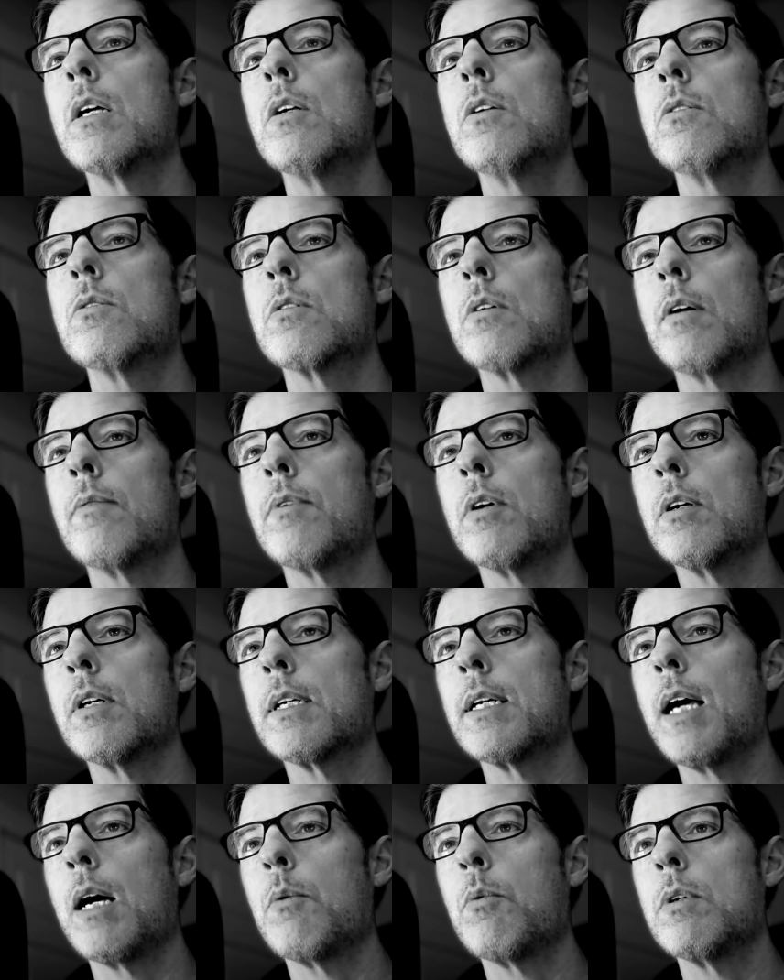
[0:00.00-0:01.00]
So I've already
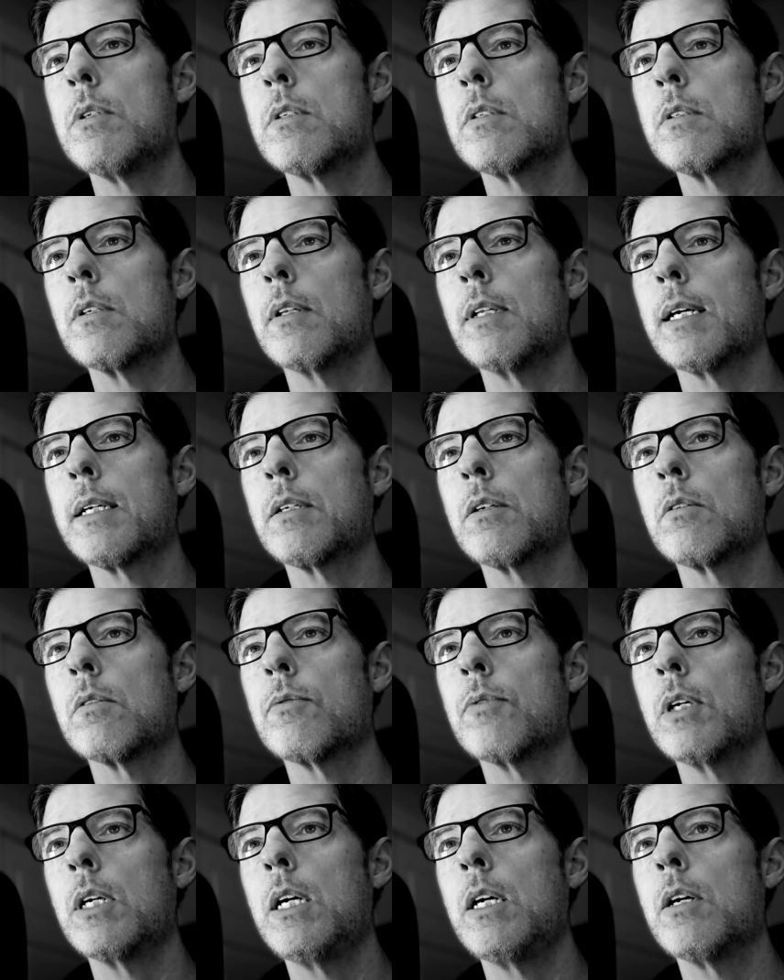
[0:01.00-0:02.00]
got one selected
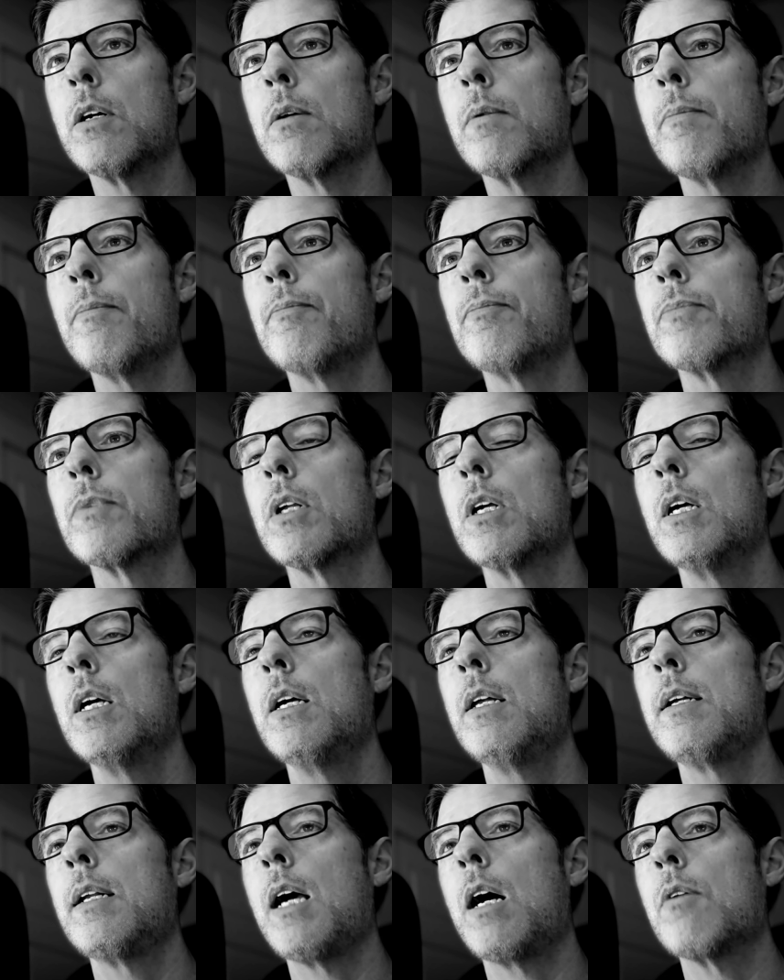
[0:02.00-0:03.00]
over here.
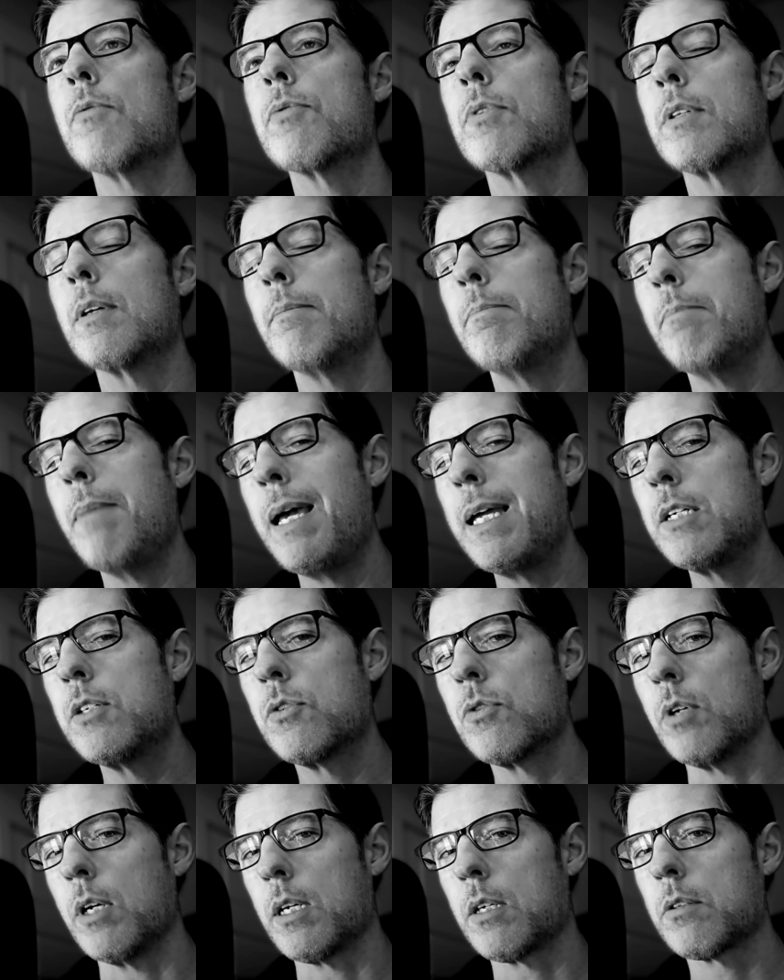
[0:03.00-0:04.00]
Now for the
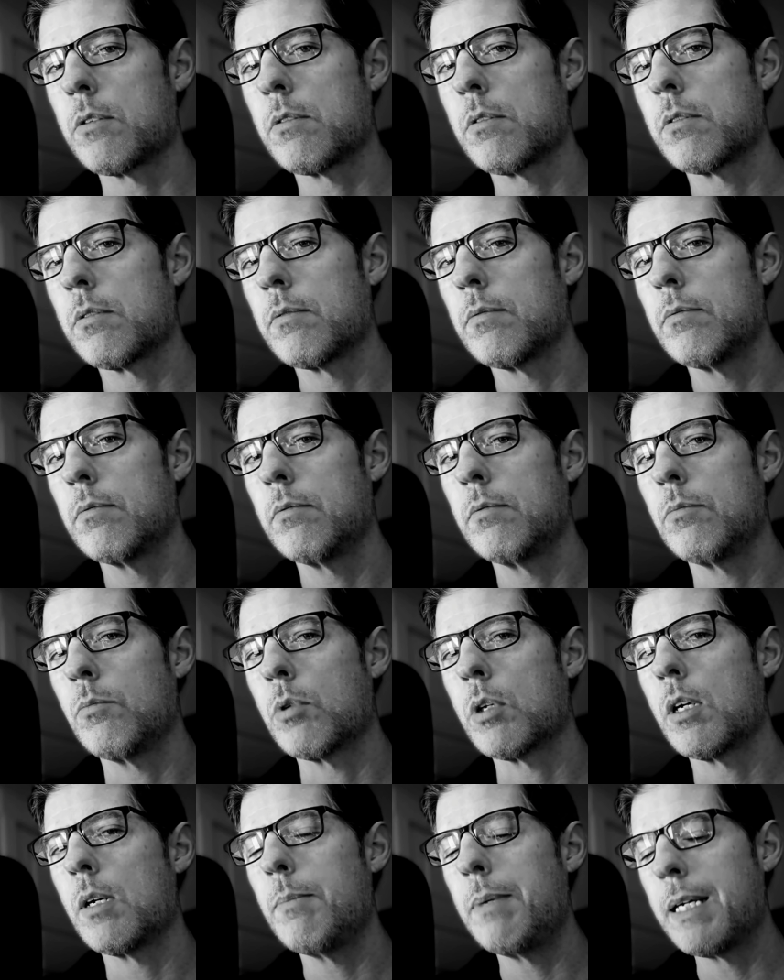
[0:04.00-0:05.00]
matrix, we're
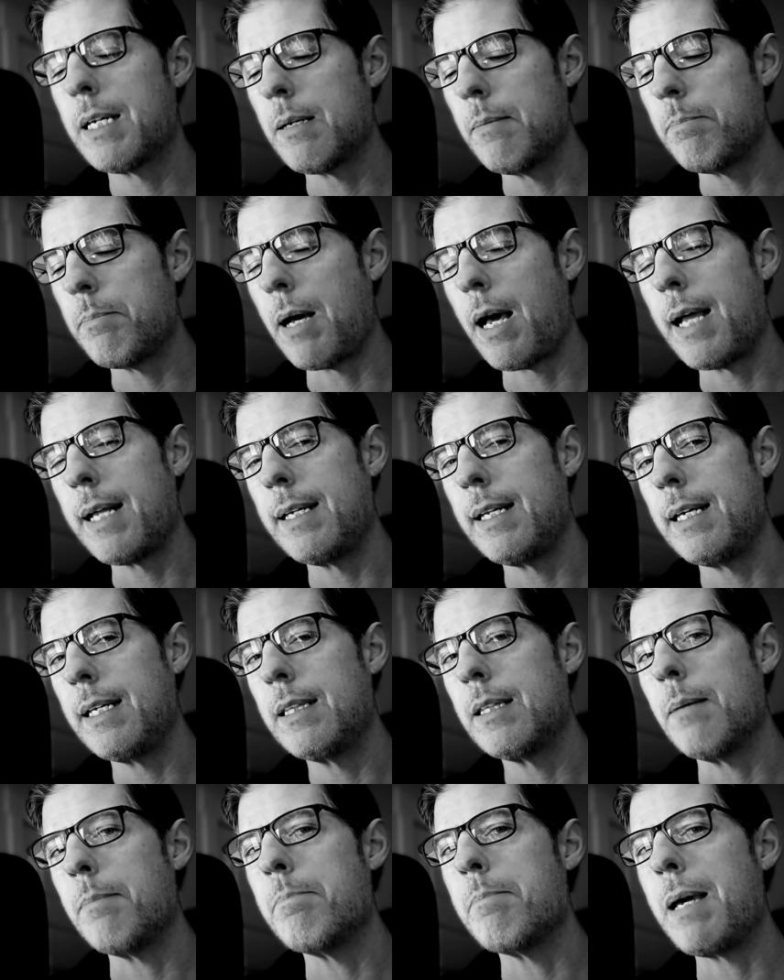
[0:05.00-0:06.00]
going to be combining
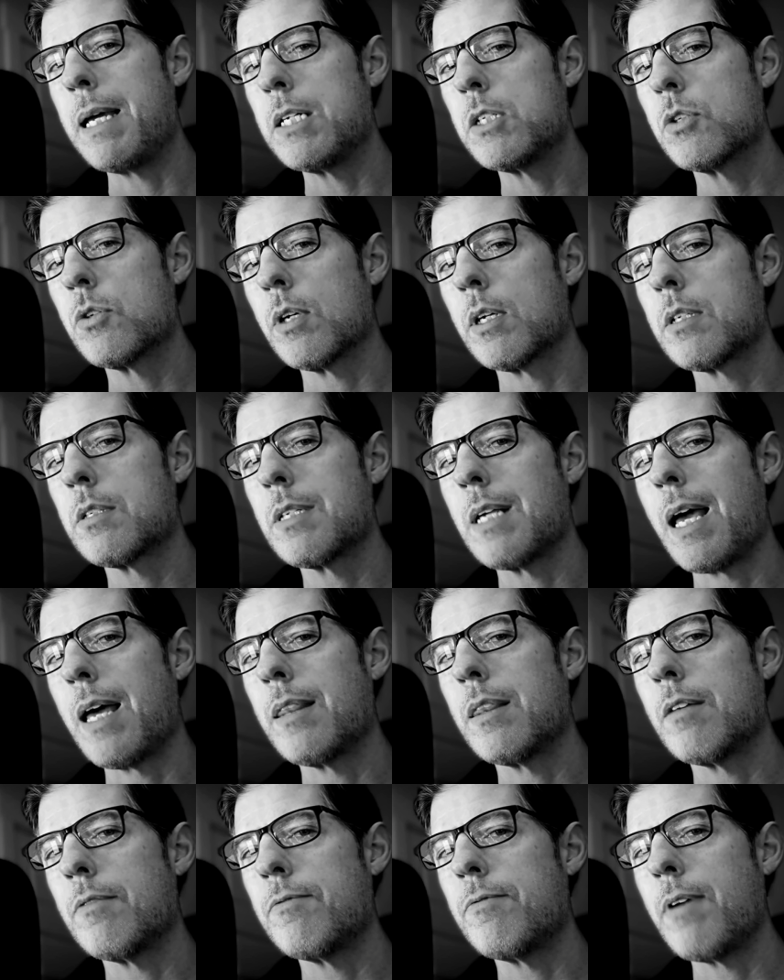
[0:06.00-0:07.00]
the matrix
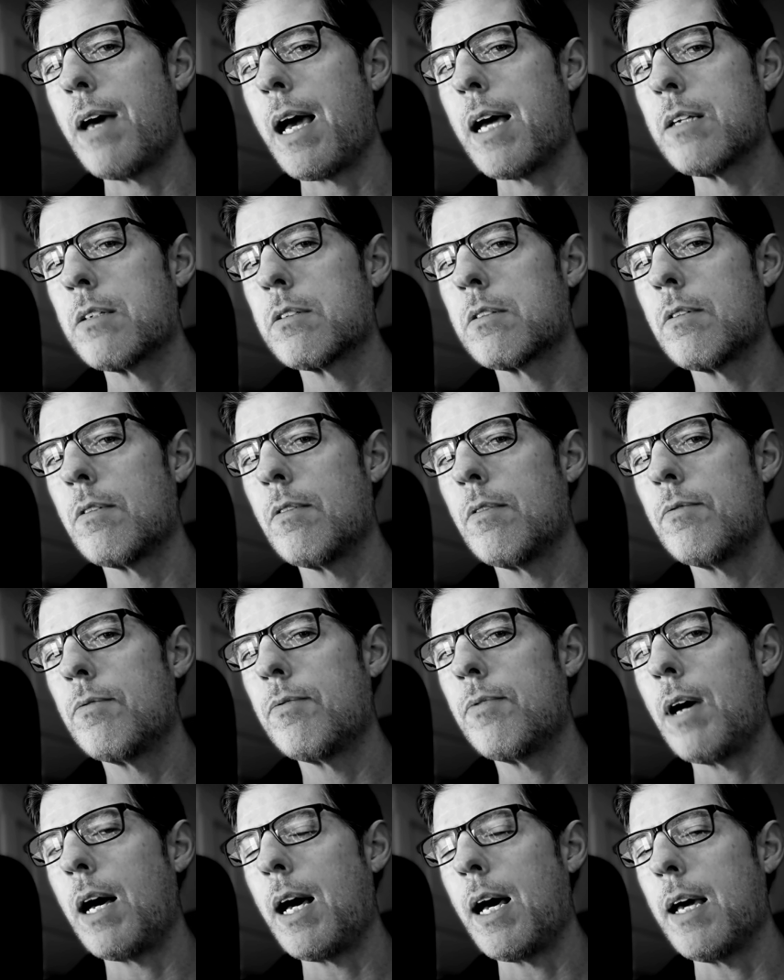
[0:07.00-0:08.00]
and the fast
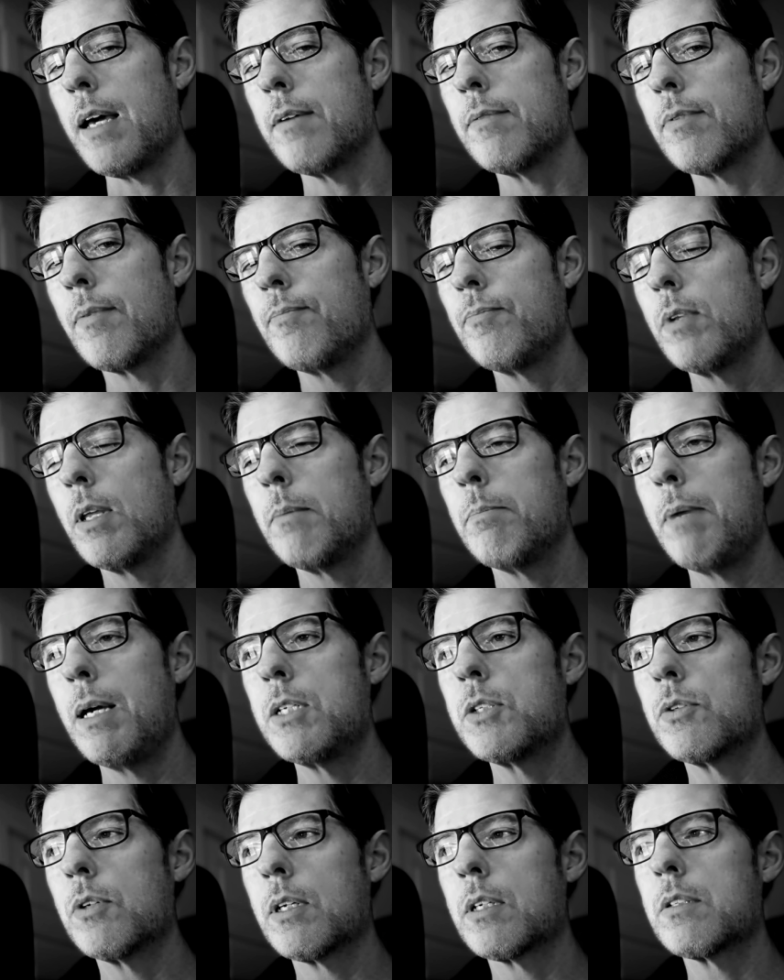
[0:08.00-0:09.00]
5.
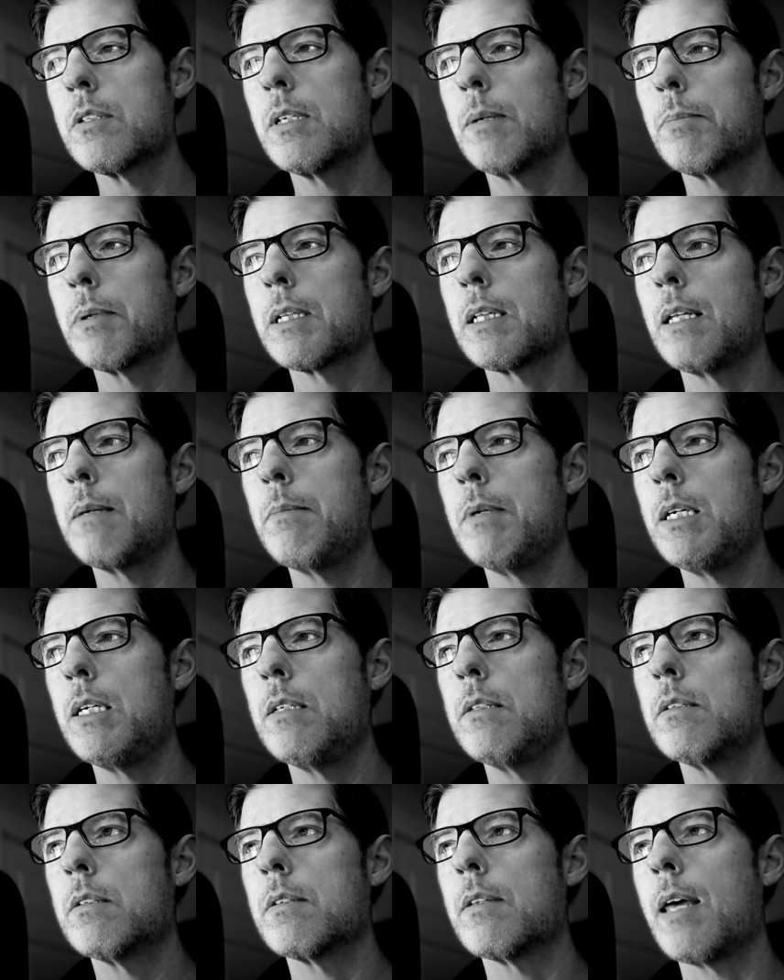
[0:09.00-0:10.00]
Matrix typically
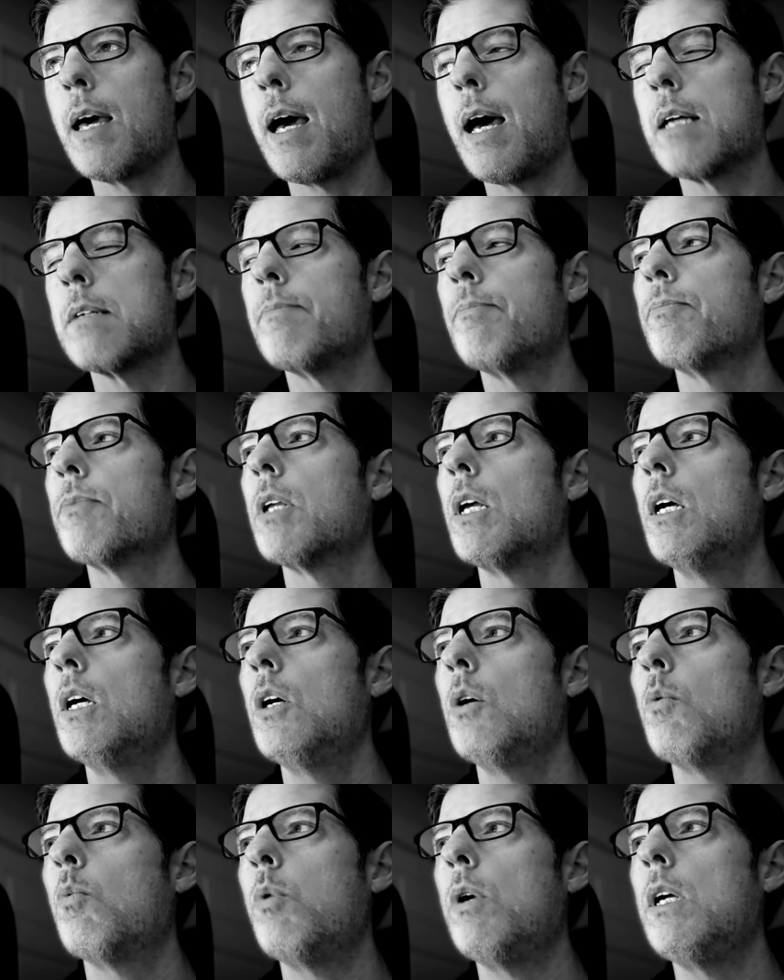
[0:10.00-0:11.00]
means that
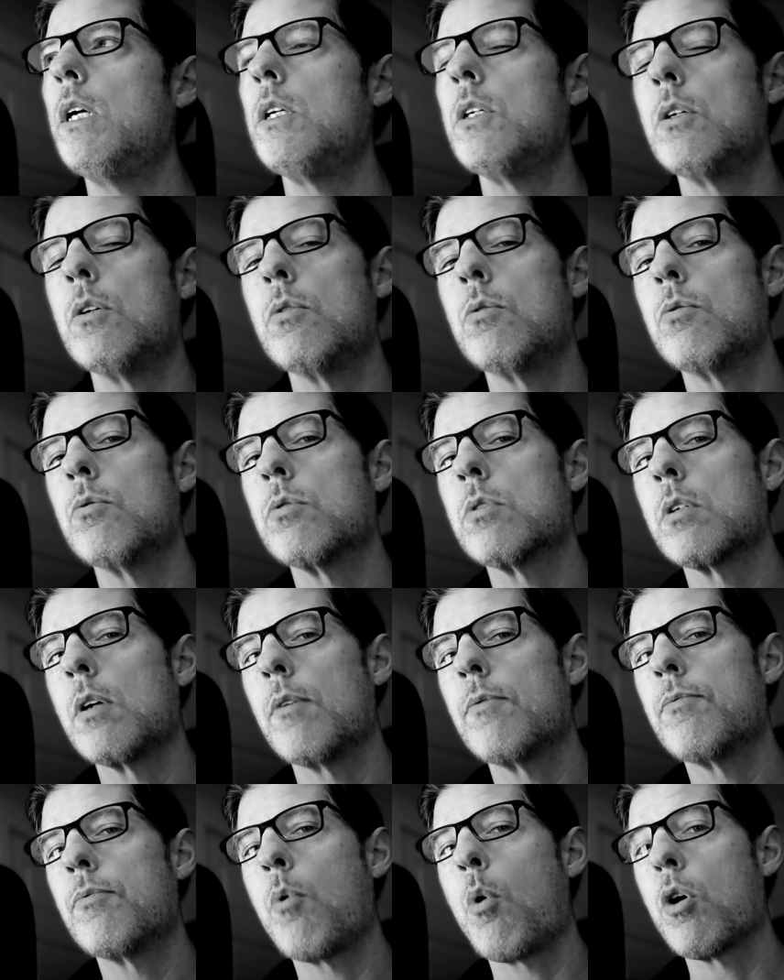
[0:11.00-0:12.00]
we use
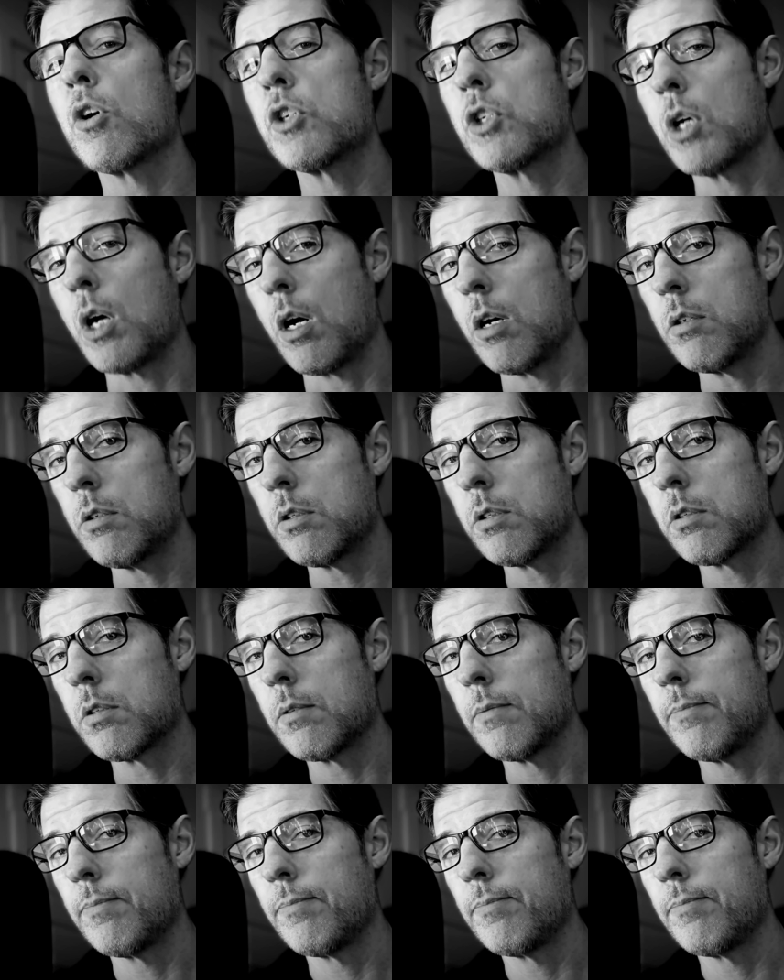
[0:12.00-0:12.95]
4 charts